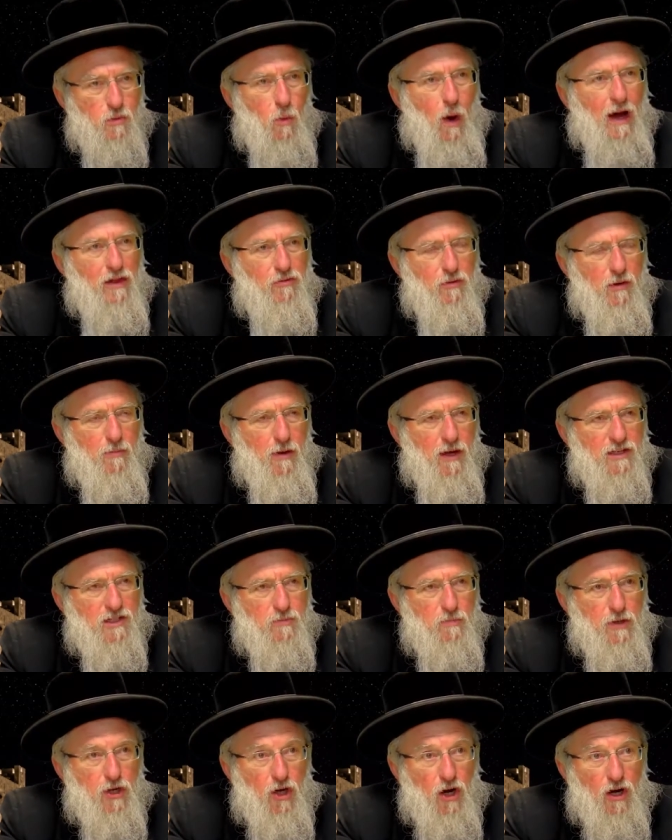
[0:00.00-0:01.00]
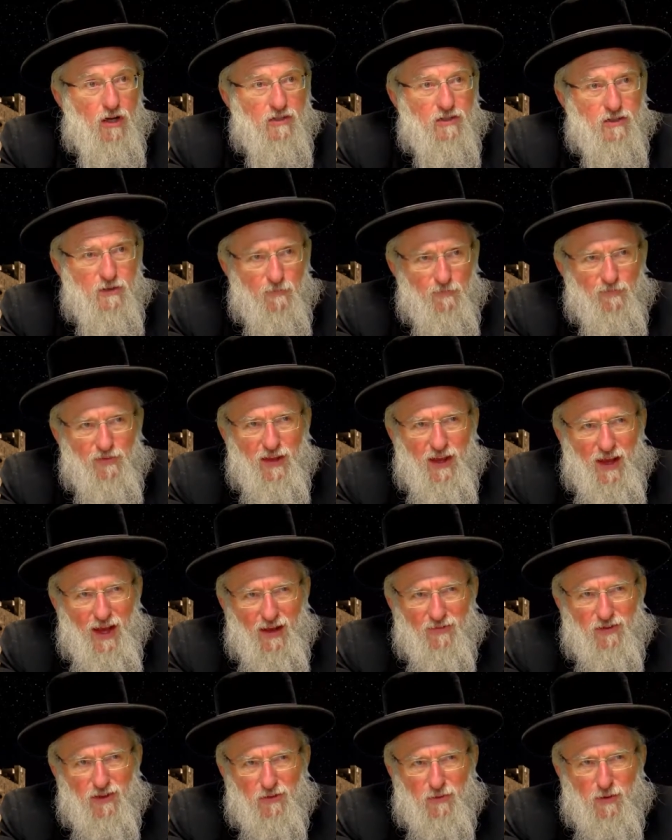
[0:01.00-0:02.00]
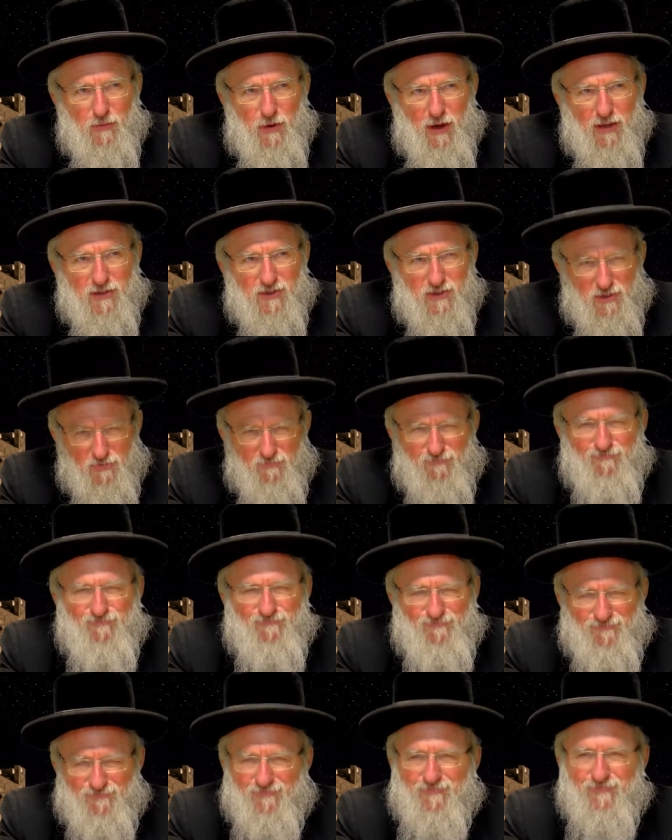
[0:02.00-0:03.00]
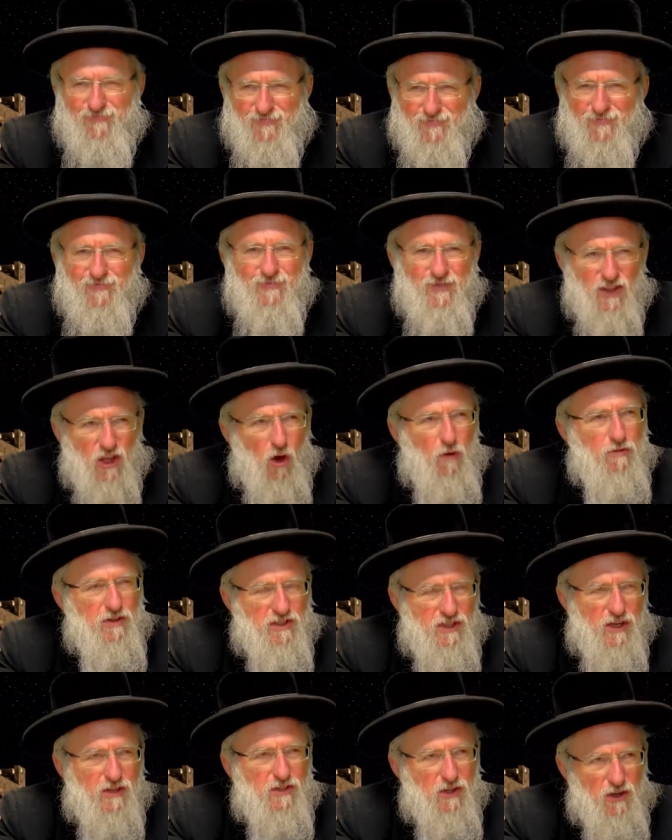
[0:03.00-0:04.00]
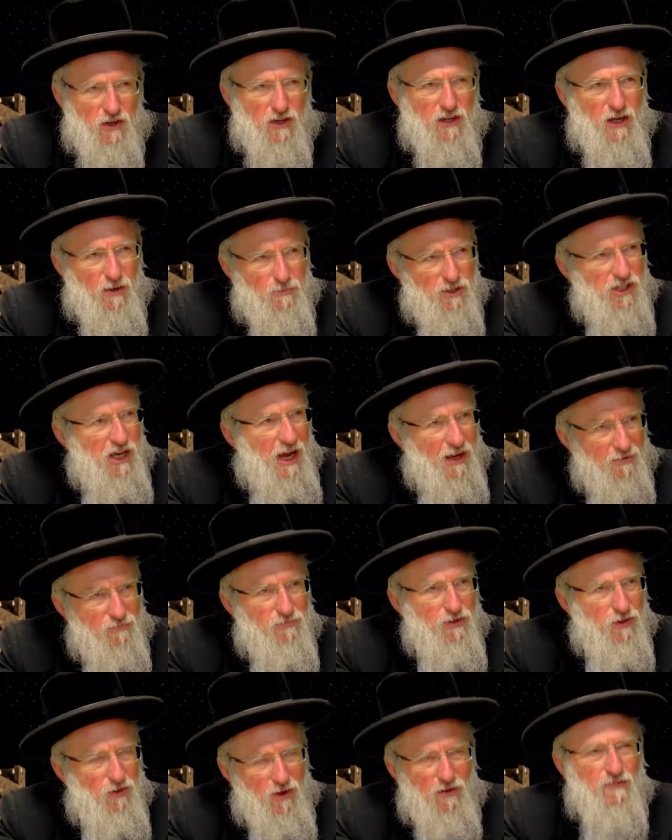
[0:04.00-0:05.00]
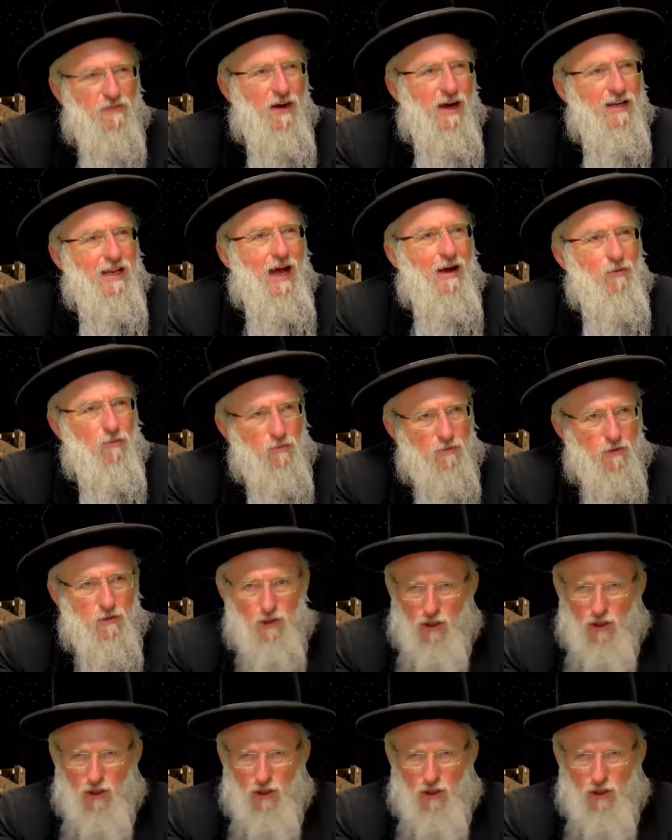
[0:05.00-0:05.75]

Why 3 months? Because after 3 months, the overseers are going to come and check. They're going to find out.